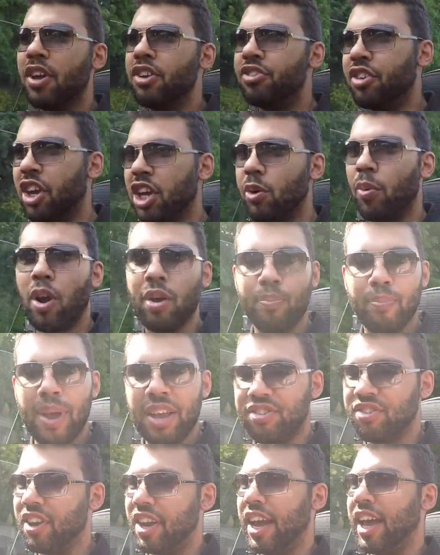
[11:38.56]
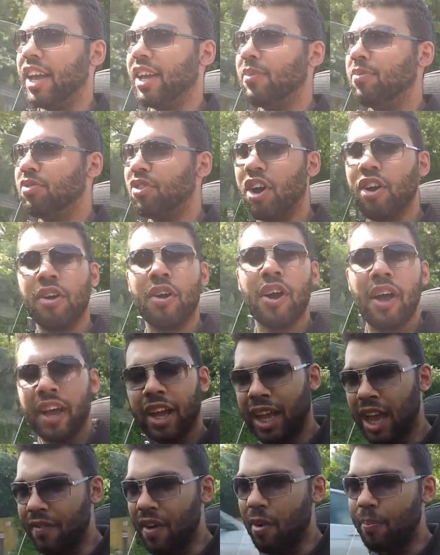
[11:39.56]
so you won't miss any. So
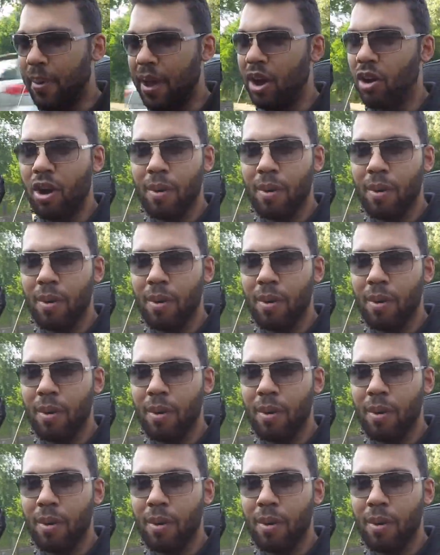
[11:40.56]
give that bell